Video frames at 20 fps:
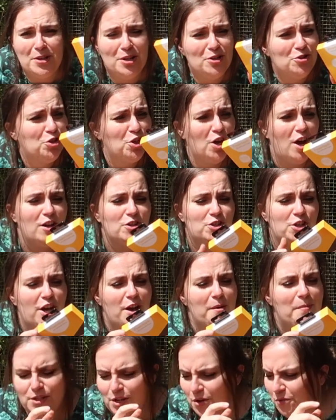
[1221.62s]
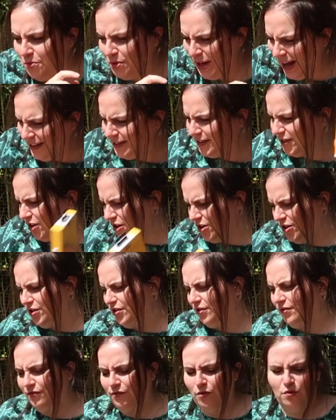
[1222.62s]
gonna charge up. So that's good
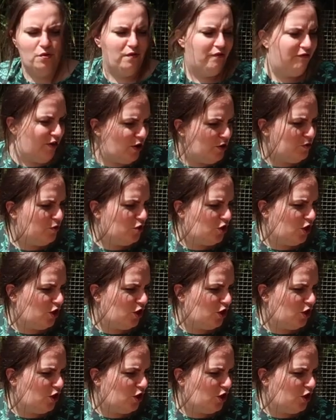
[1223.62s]
for phone